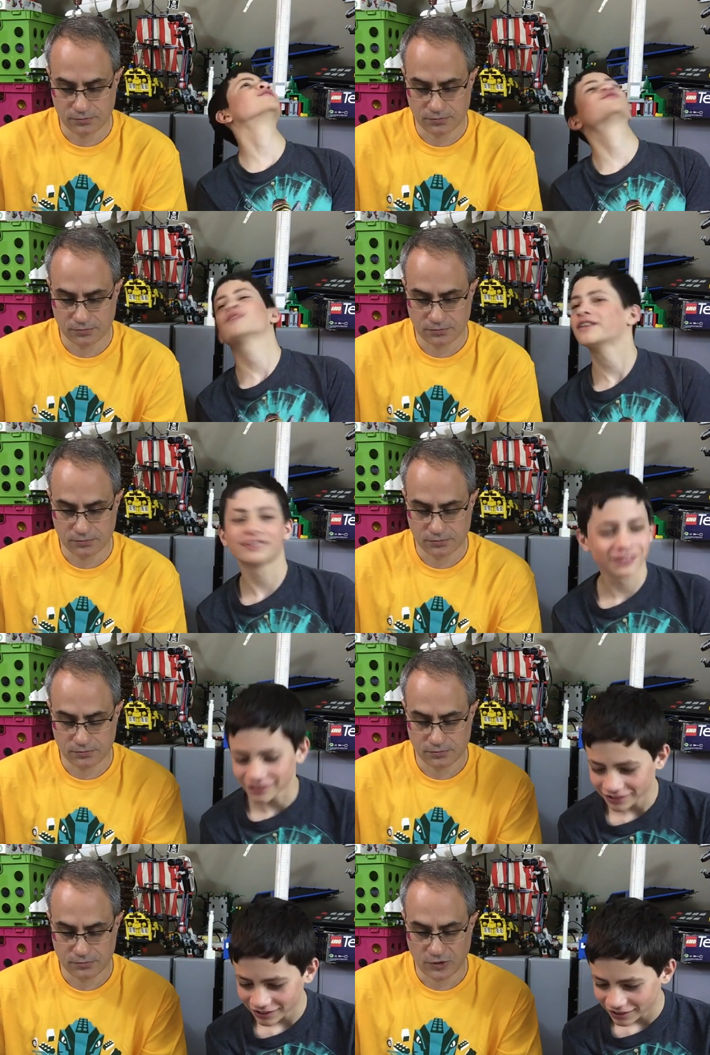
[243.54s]
Speaker 1: the trailer.
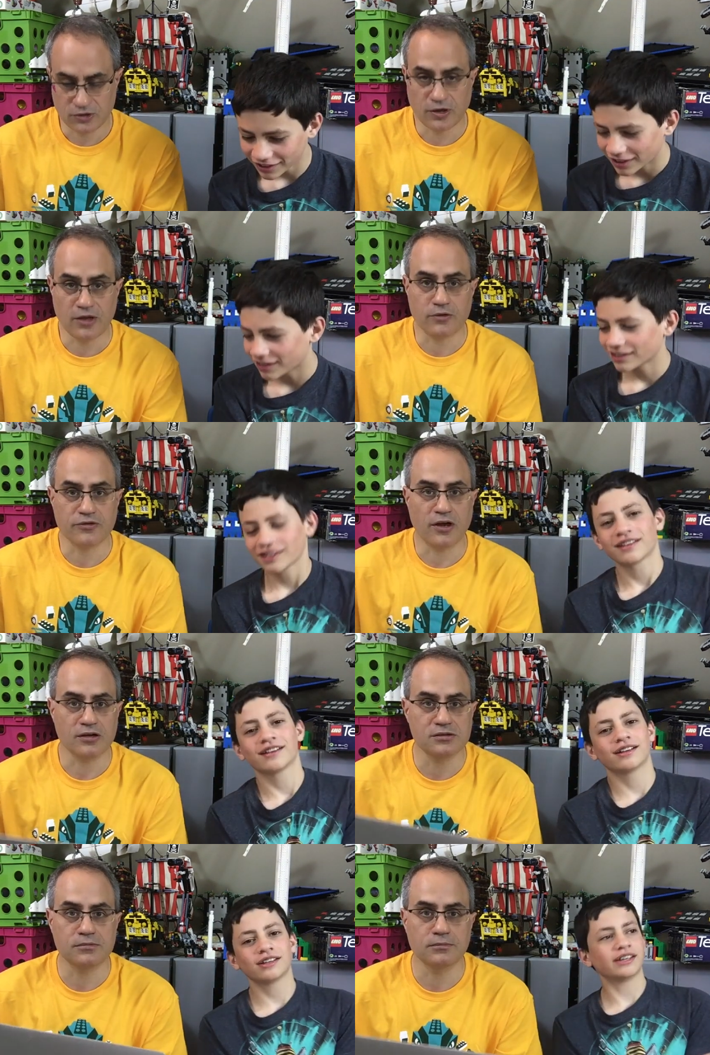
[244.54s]
The trailer was
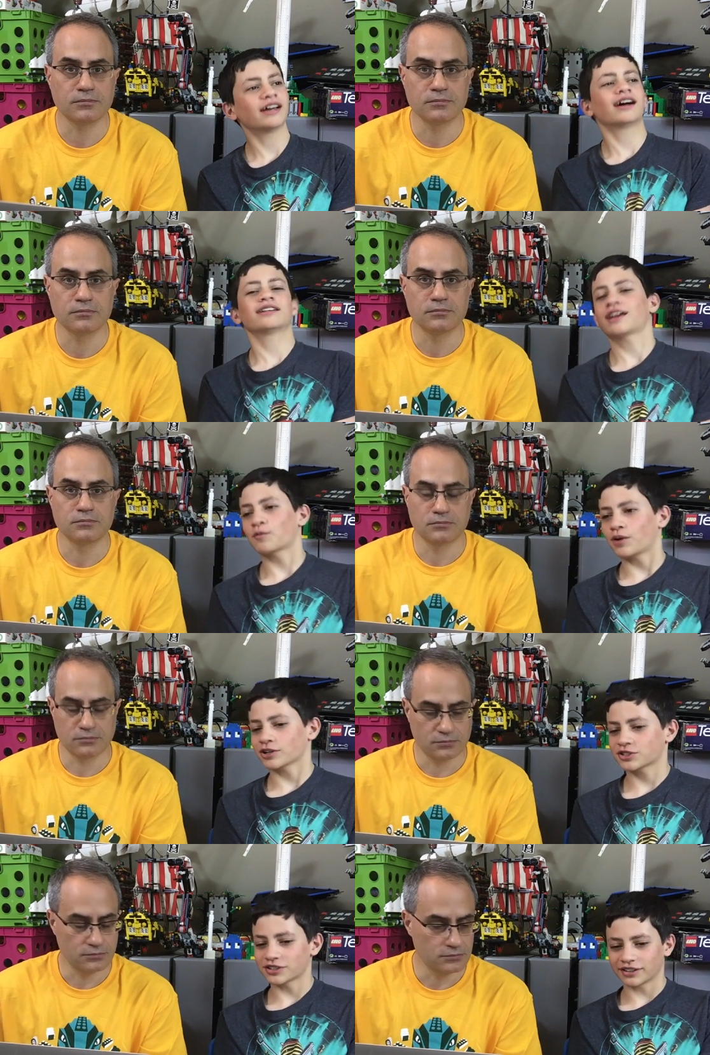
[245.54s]
awesome. Yeah, I like
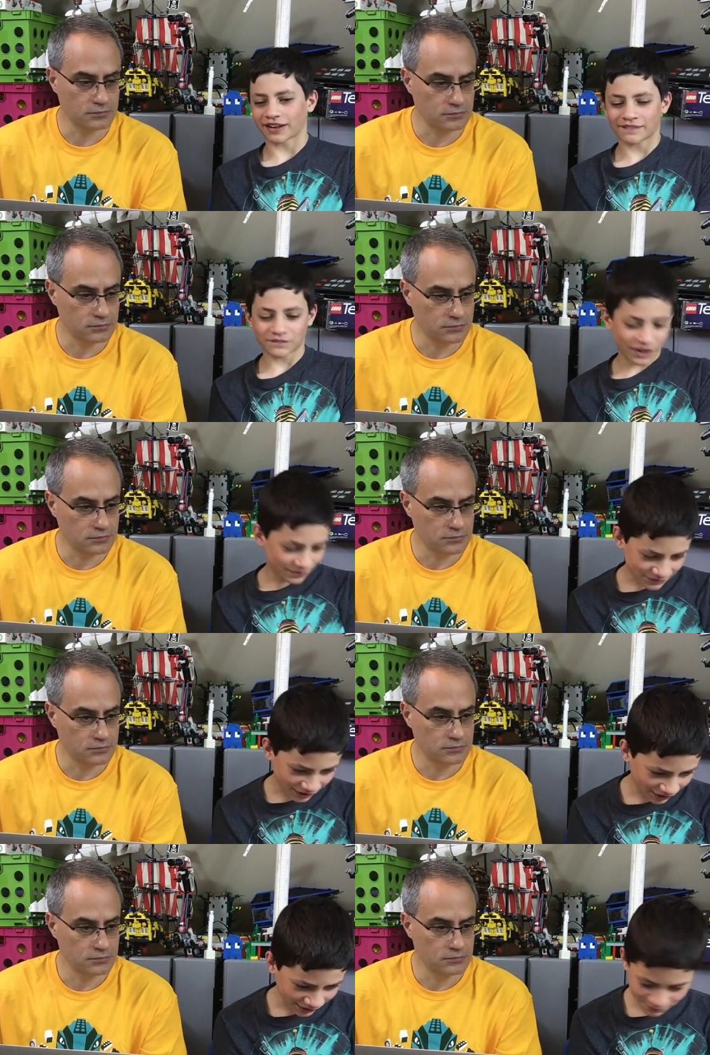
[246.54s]
watched it like five
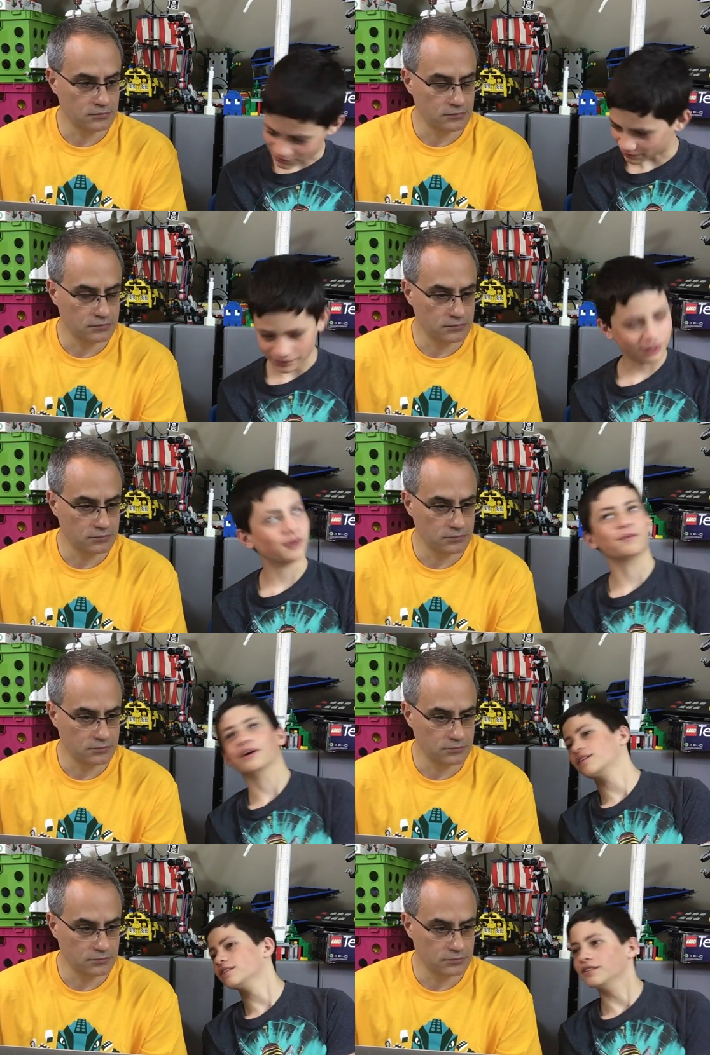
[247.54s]
times. I mean, oh
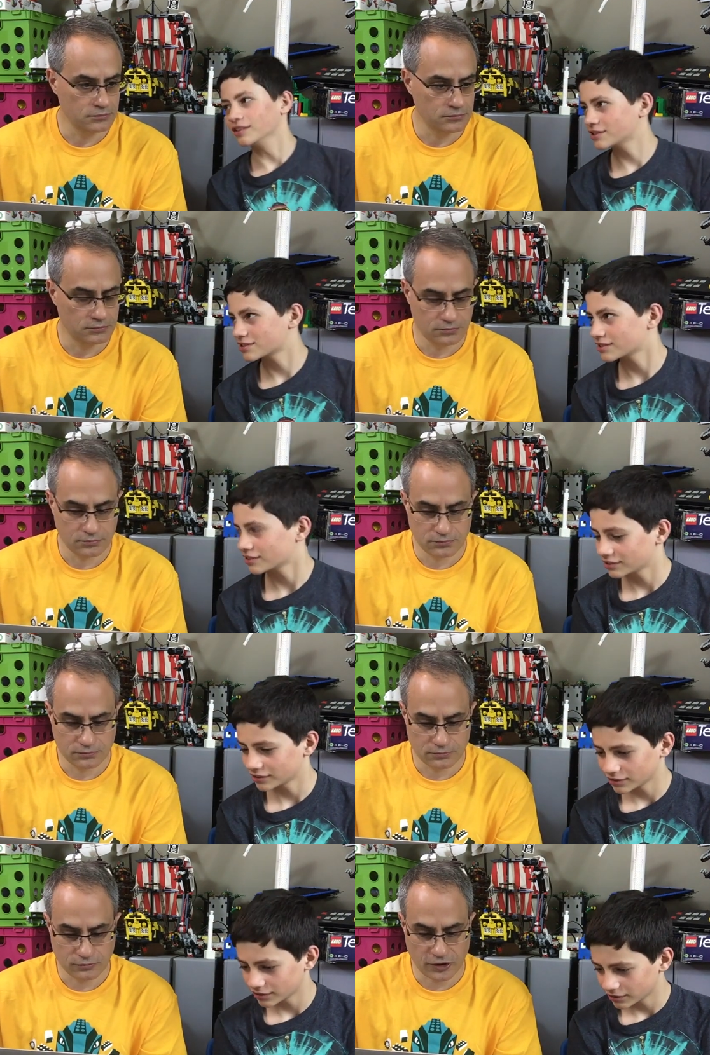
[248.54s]
my goodness.
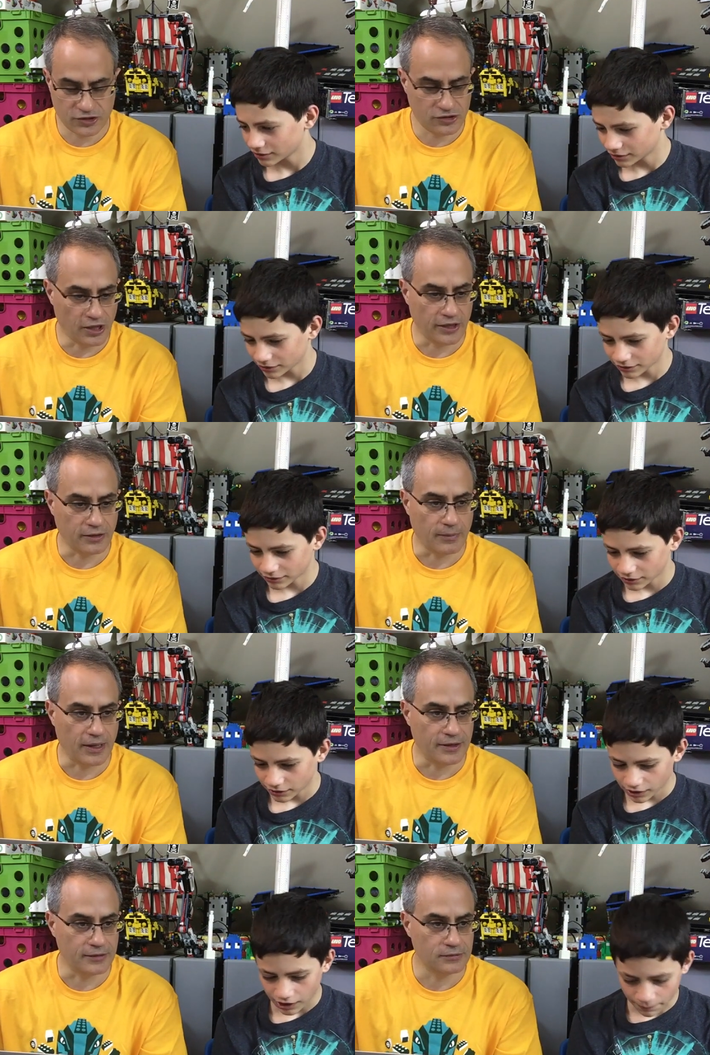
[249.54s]
Speaker 2: What did you like
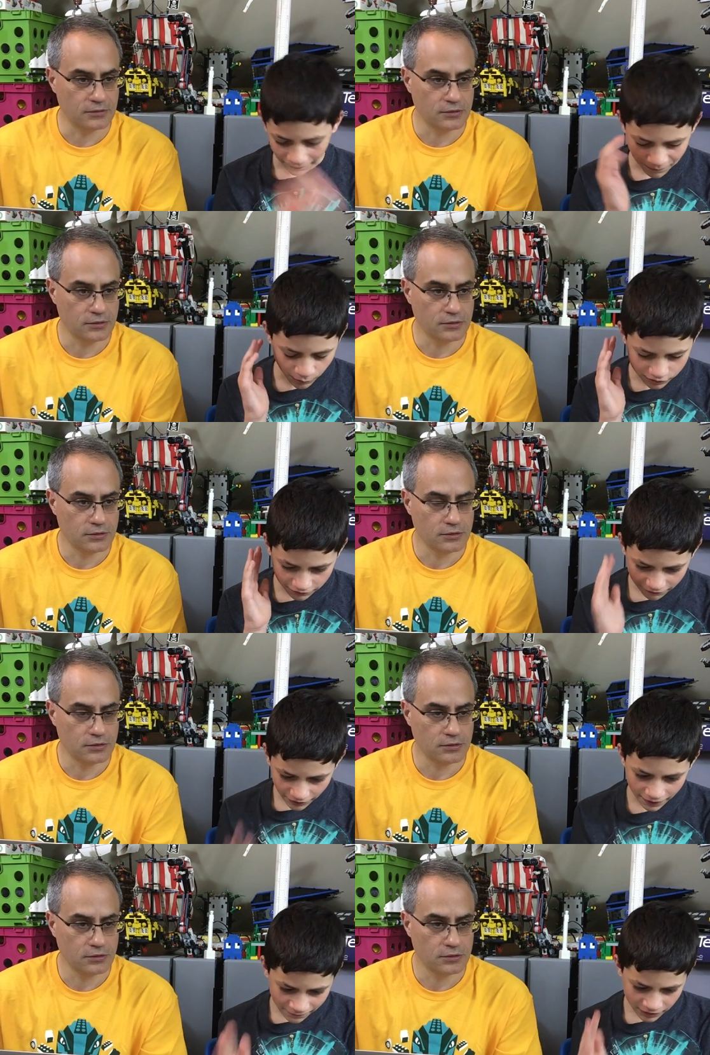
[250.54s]
about it?
Speaker 1: My most
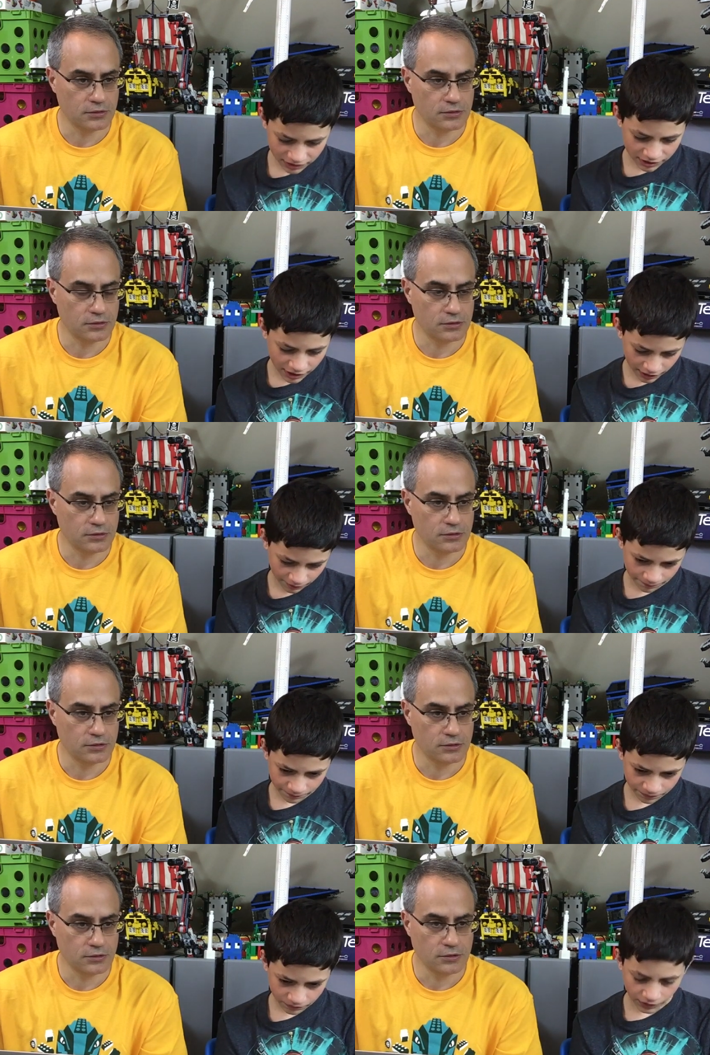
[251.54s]
favorite thing.
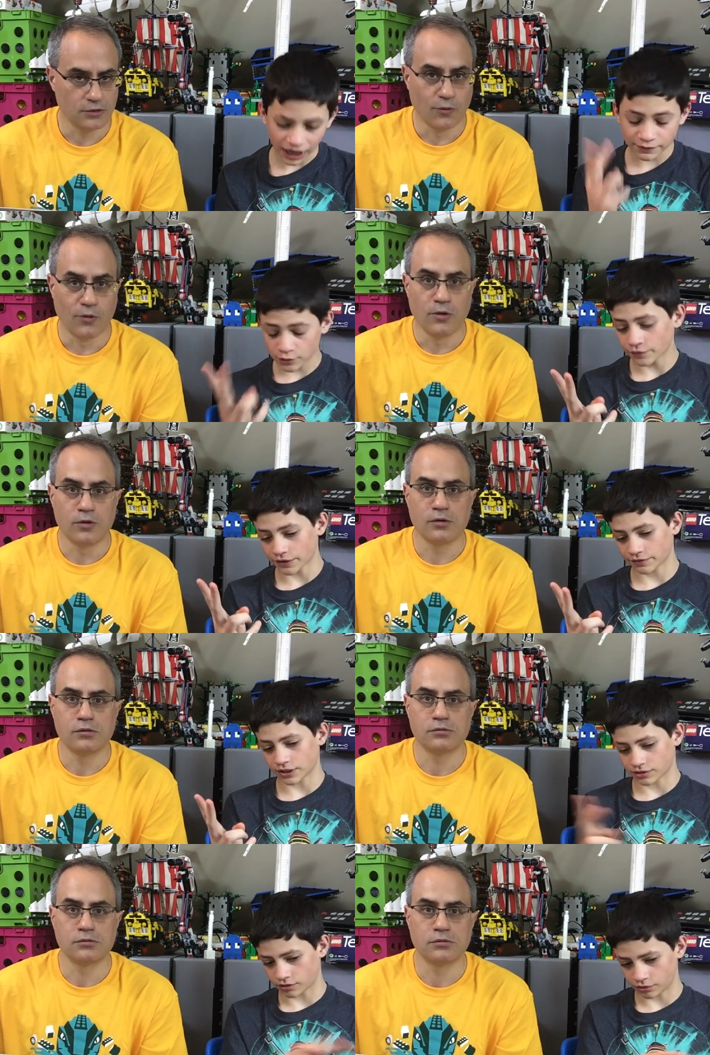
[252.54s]
I had two favorite
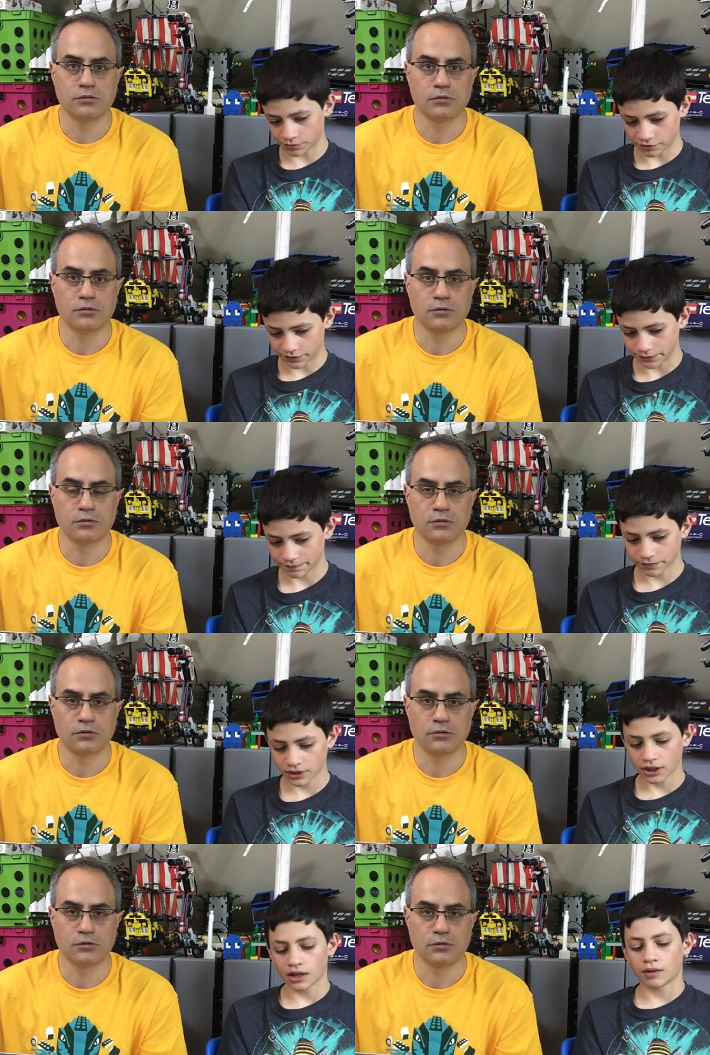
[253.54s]
things the whole movie.
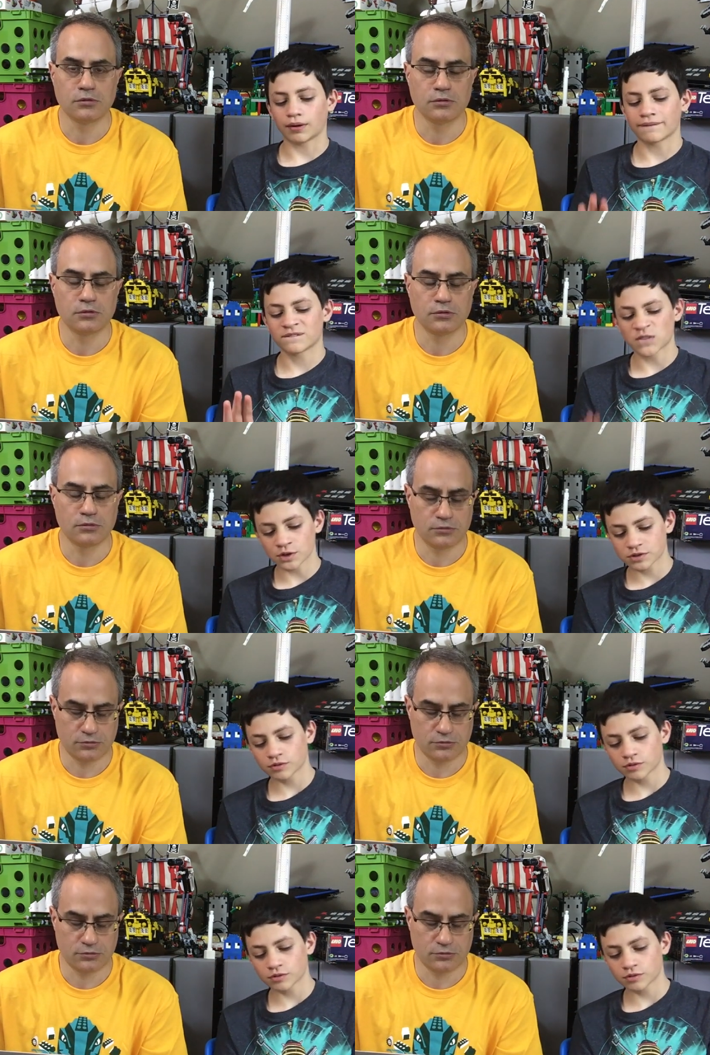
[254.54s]
My first